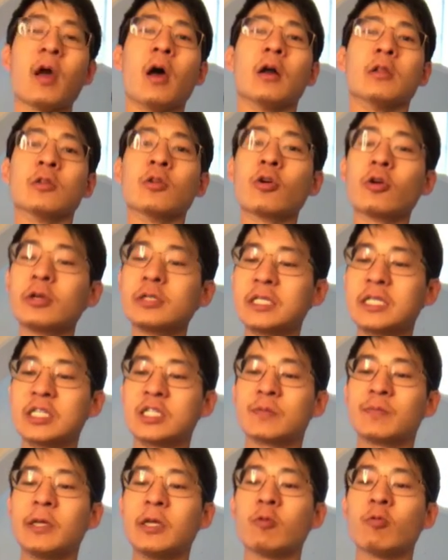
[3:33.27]
Learn to
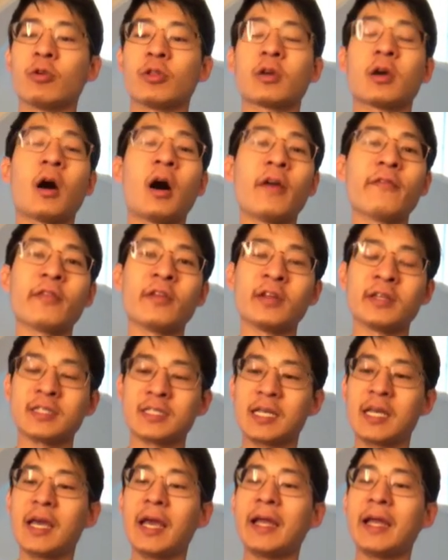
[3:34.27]
speak with confidence